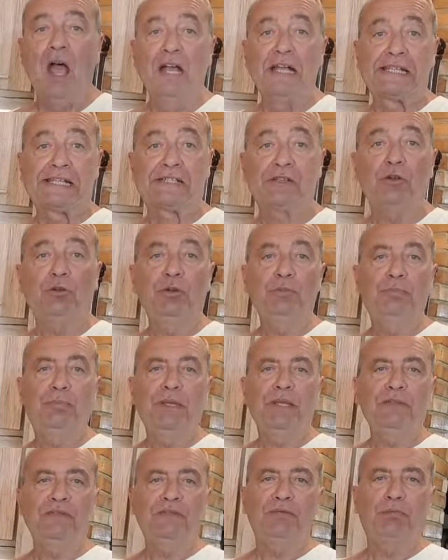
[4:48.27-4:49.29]
Salt
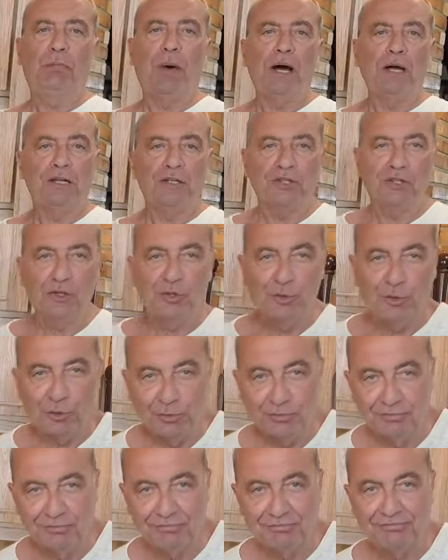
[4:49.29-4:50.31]
beef part
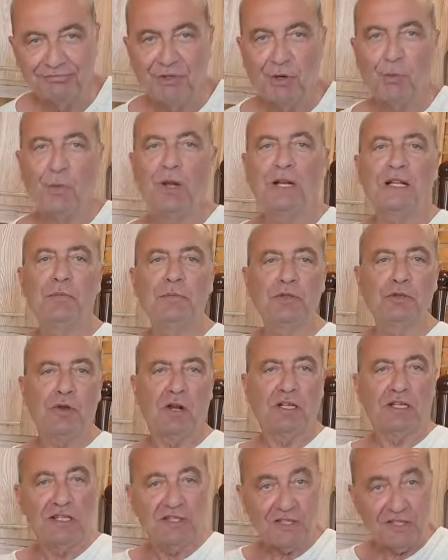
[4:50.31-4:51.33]
2. Welcome into
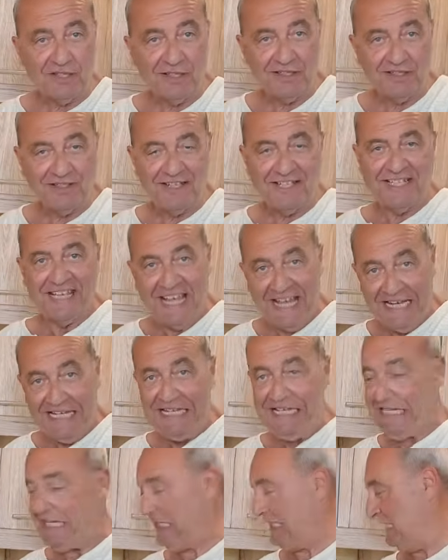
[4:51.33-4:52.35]
our kitchen
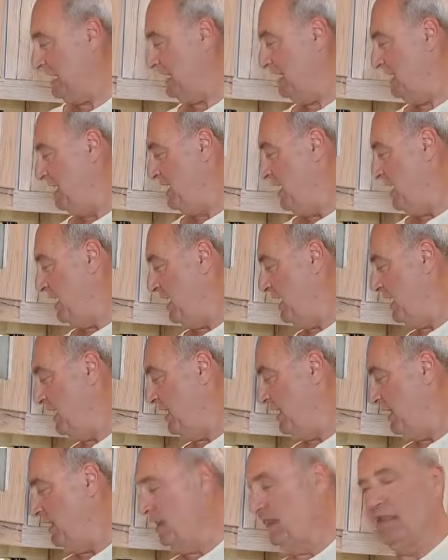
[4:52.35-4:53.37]
again.
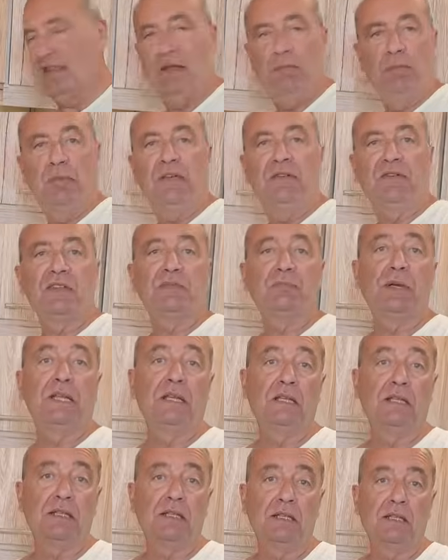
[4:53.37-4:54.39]
The beef has been
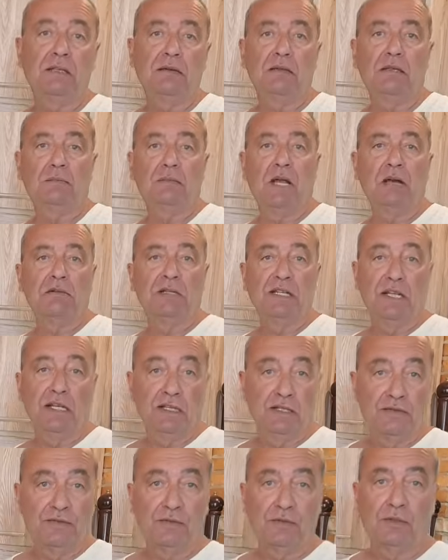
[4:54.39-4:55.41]
in a
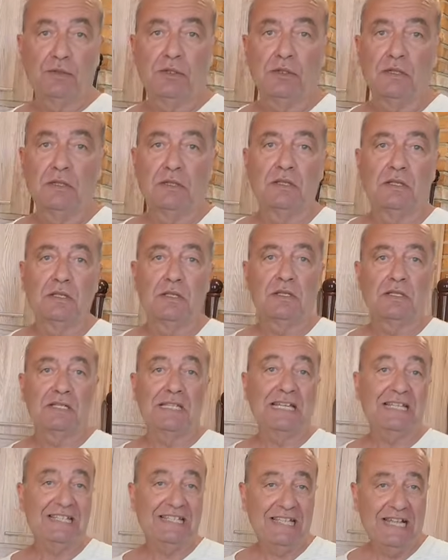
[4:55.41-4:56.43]
marinade for
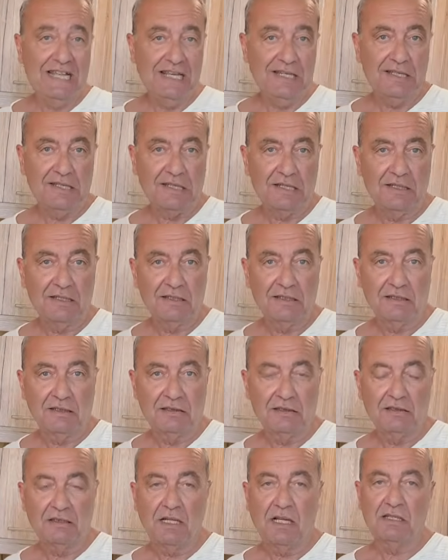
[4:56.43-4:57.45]
6 days.
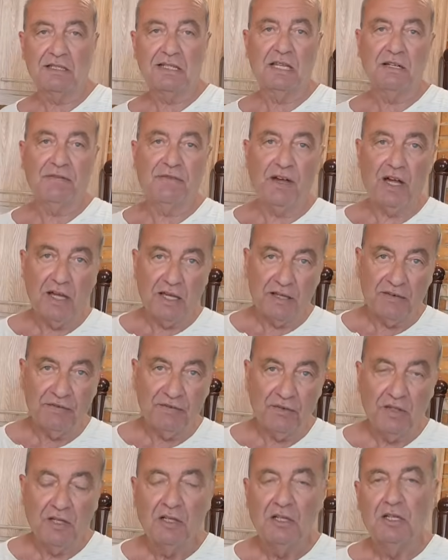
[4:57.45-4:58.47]
I said
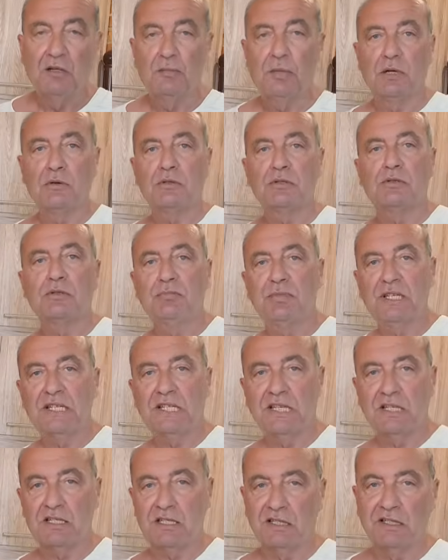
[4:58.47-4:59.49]
5, but I was too
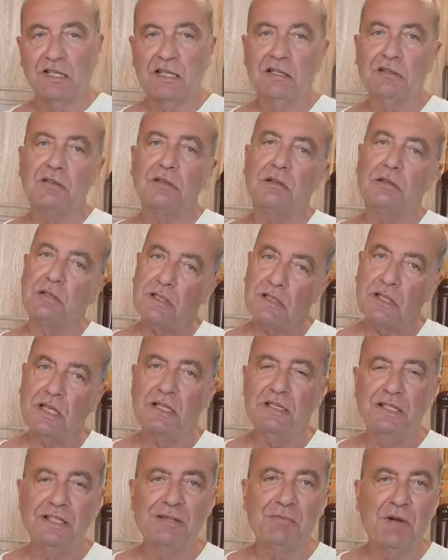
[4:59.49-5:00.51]
busy yesterday, so it
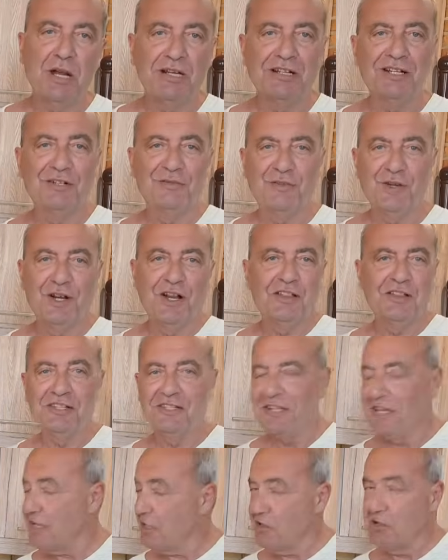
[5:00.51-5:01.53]
stayed in the marinade for another
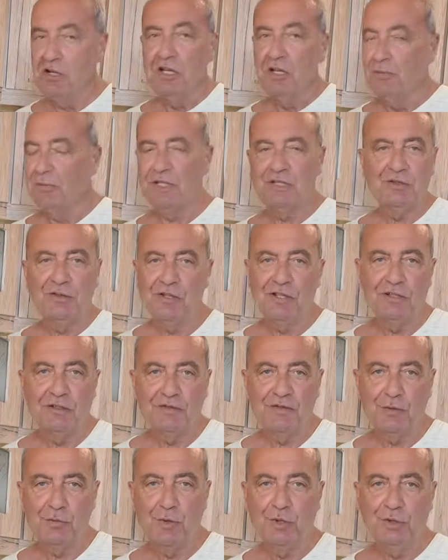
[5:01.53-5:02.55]
day. That's not the end
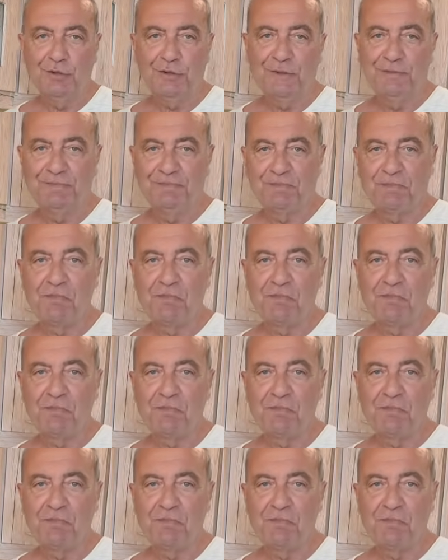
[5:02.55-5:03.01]
of the world.